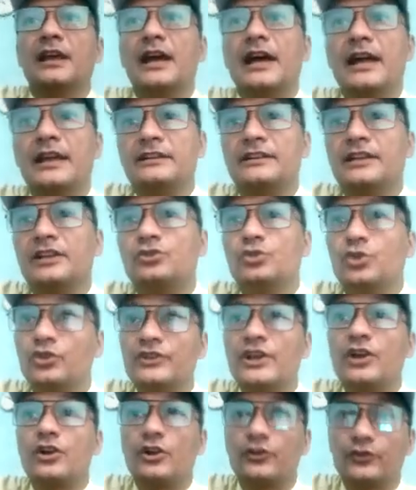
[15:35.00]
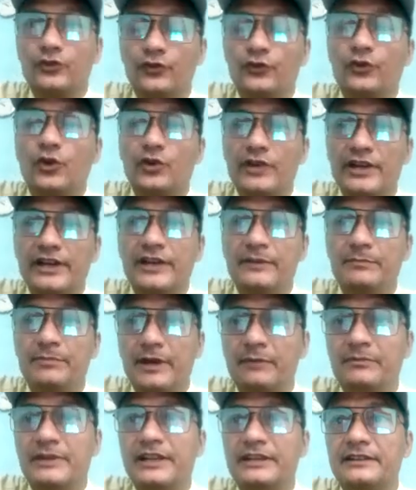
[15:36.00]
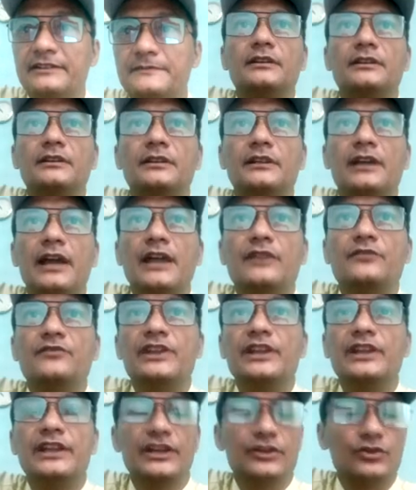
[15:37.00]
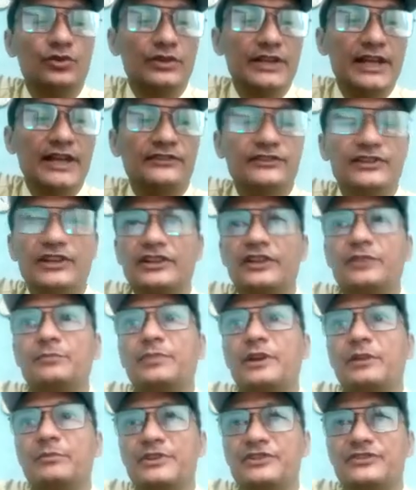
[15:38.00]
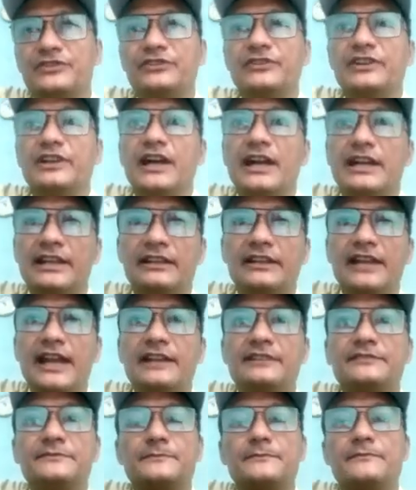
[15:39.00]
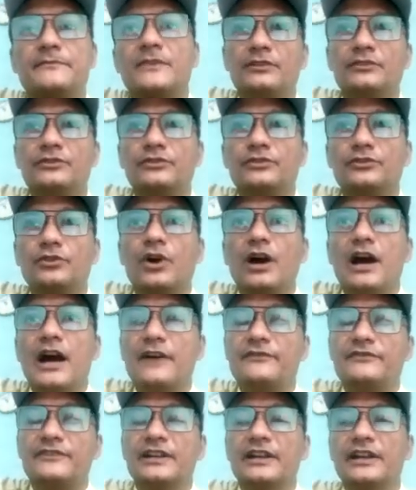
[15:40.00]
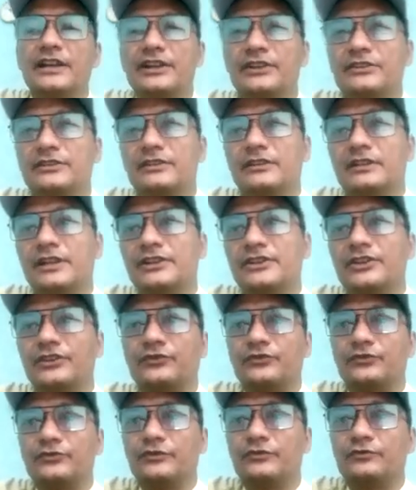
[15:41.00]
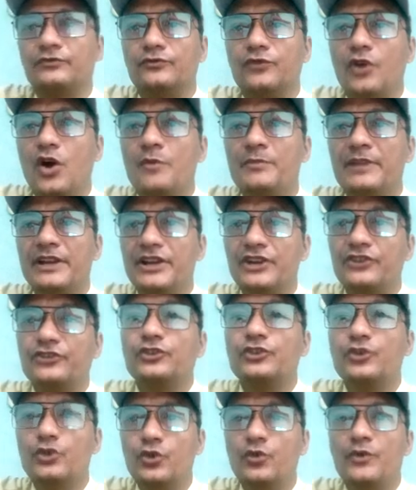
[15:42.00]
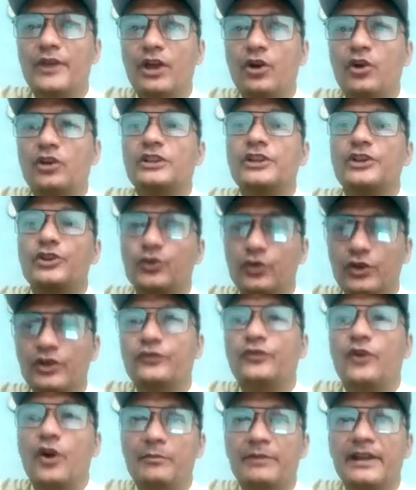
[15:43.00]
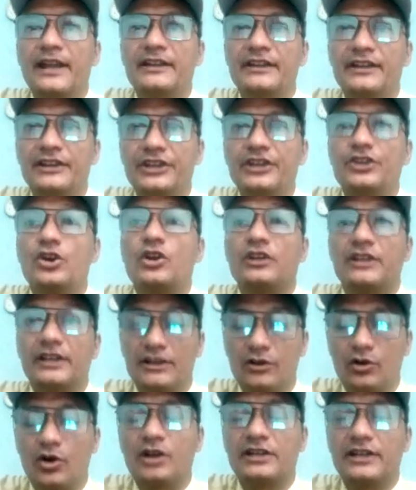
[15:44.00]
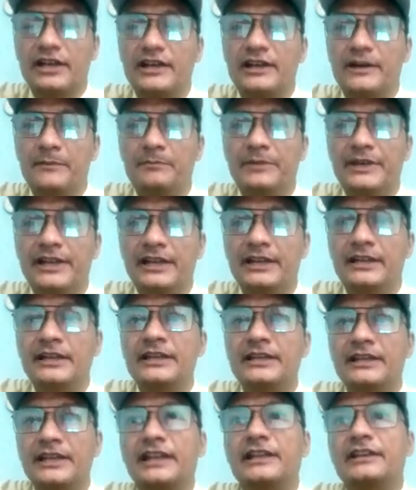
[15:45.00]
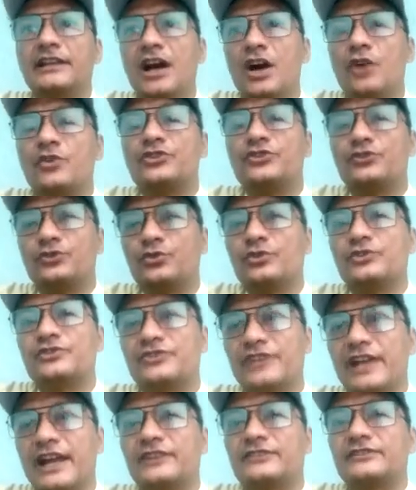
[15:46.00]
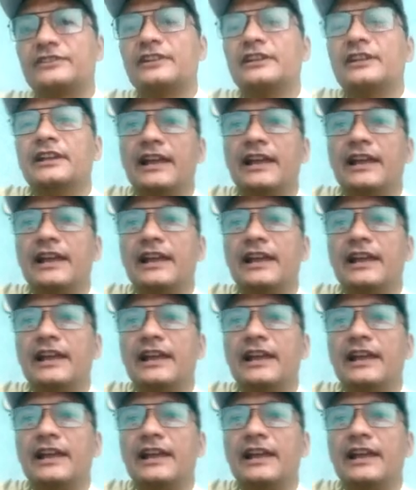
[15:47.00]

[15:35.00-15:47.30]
and those are also floated in public, and we need to take certain permissions regarding that. So after it is formed in its new way, or the newly formed entity or the company can now issue shares